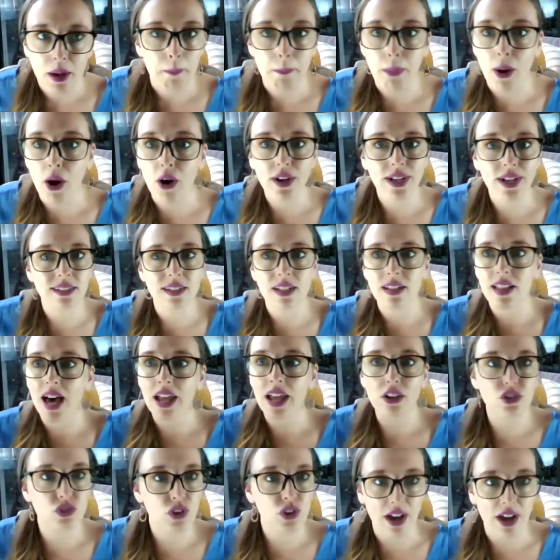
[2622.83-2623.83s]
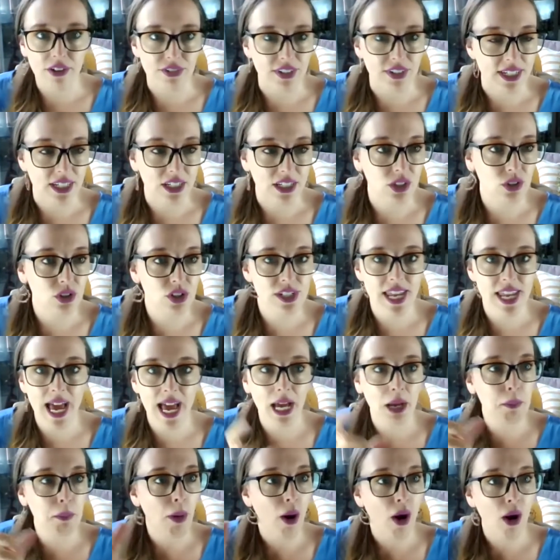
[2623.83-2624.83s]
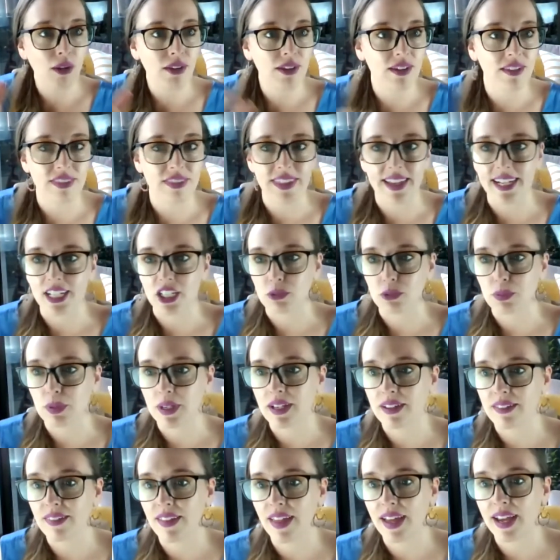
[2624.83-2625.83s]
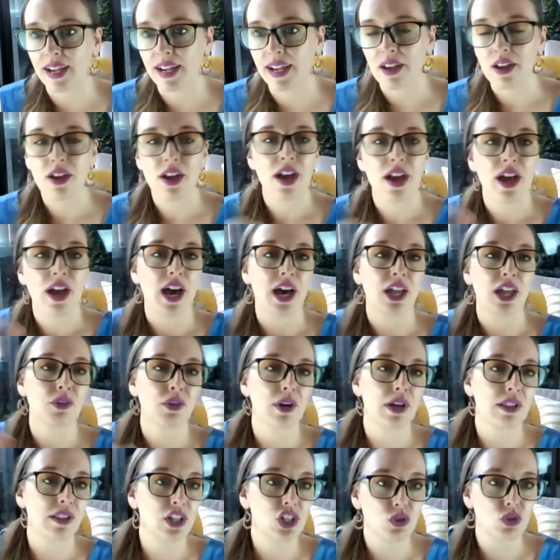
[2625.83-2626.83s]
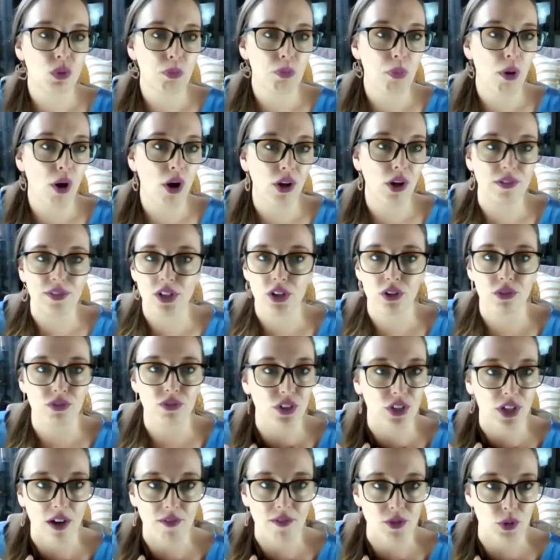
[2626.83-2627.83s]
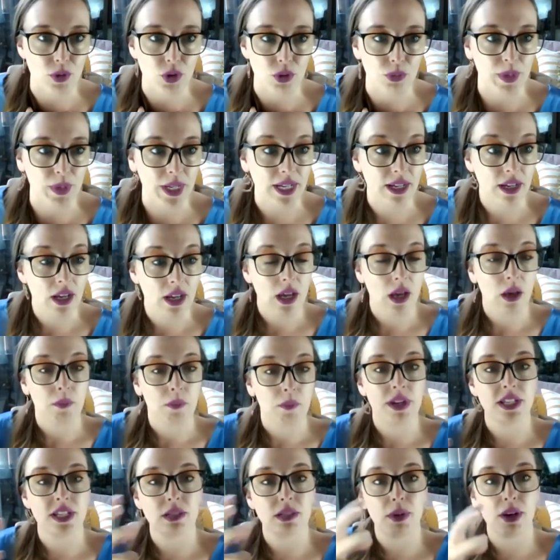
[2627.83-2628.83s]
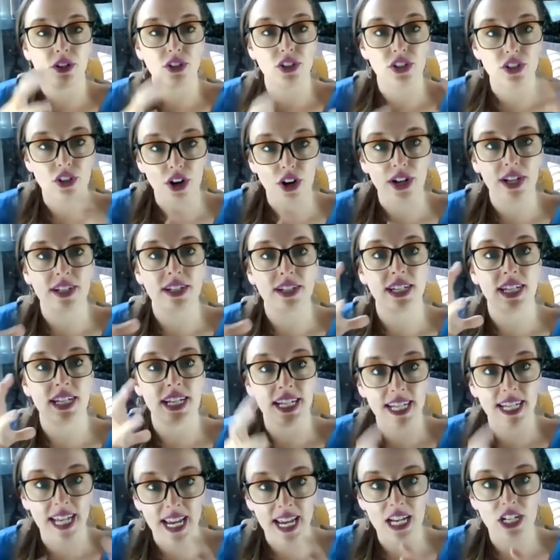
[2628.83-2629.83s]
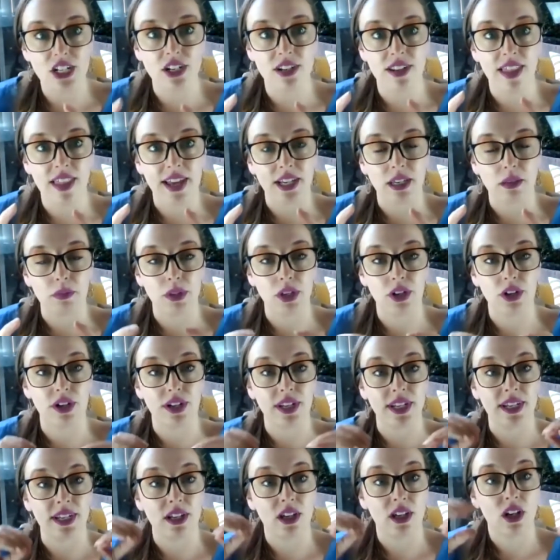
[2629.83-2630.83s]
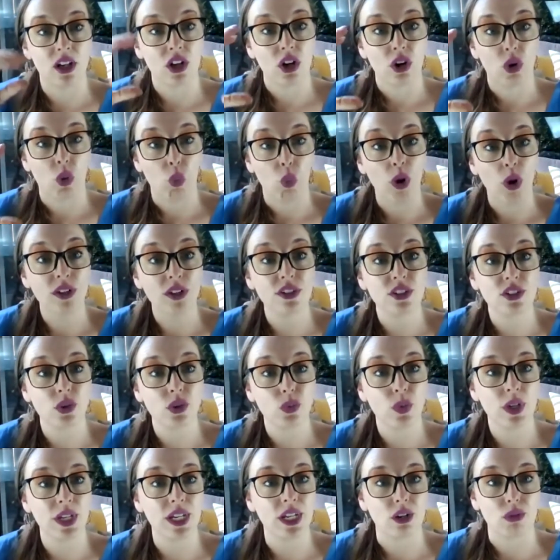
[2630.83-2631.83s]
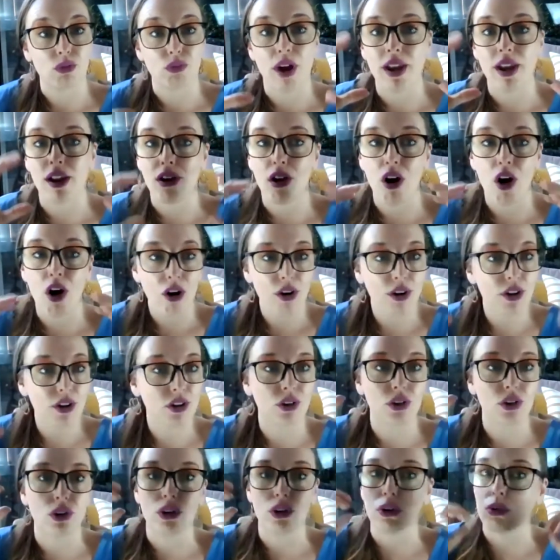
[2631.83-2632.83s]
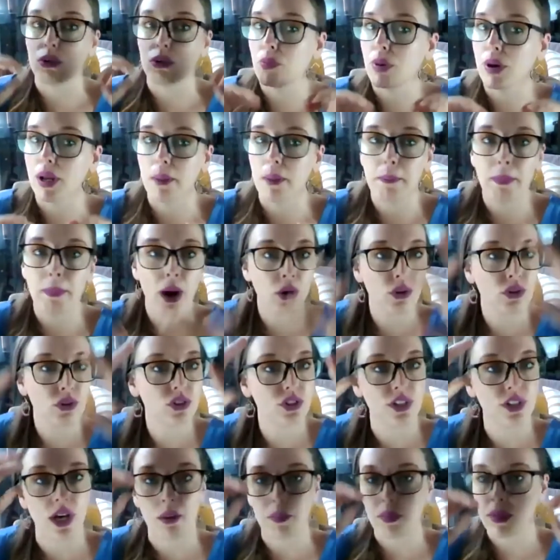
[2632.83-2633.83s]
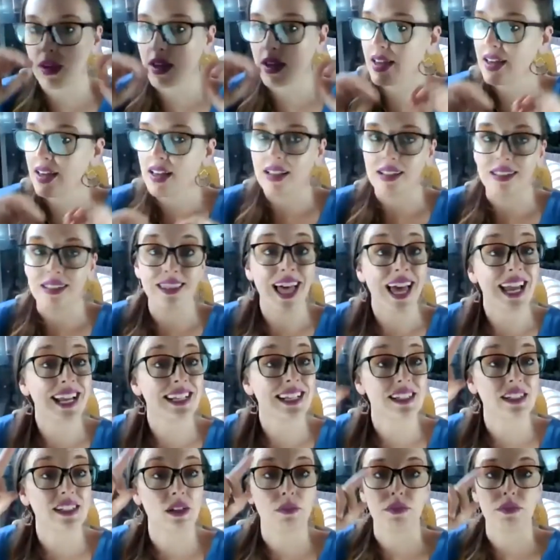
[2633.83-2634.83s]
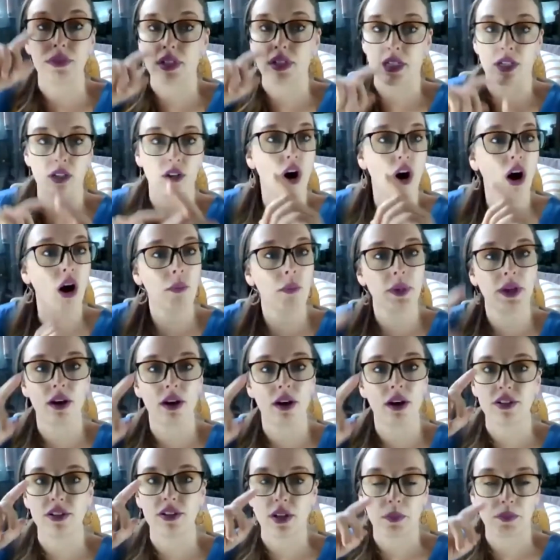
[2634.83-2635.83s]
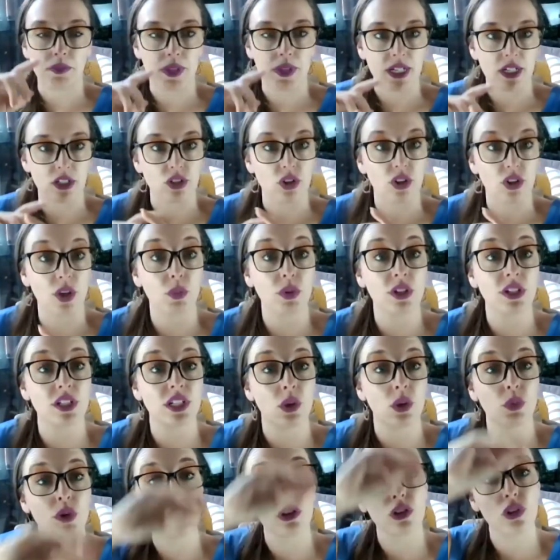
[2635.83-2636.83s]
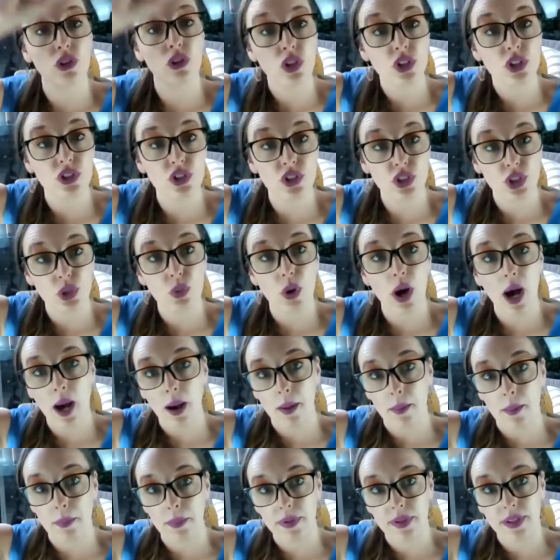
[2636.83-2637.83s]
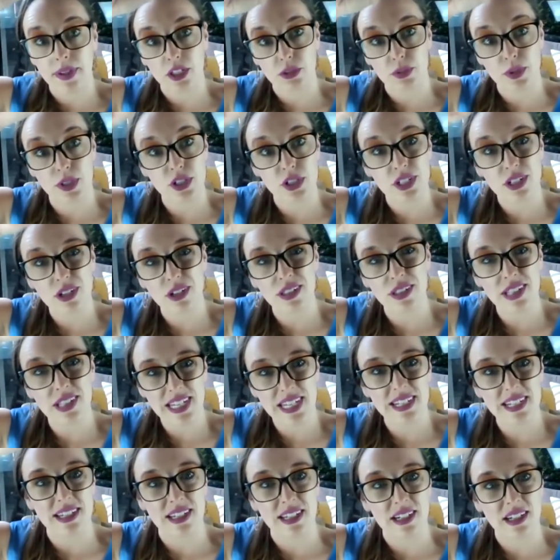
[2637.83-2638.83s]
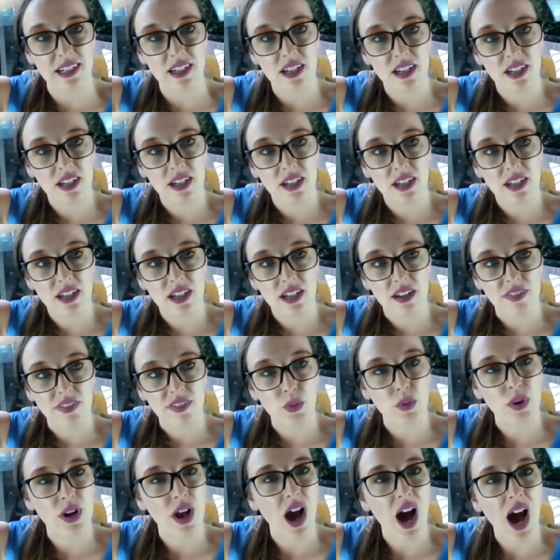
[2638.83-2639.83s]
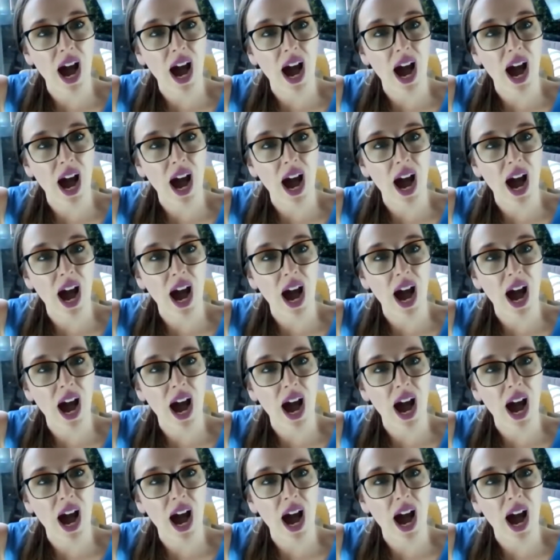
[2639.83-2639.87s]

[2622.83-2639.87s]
Paul gets a lot of traffic. You can tag Paul in things, being like, had a great lunch with Paul if you don't feel comfortable with me. But it's about starting to engage in that community. Once a week, write an article, put a post up, like something, comment on something. So then when someone looks you up, especially on LinkedIn, if they want to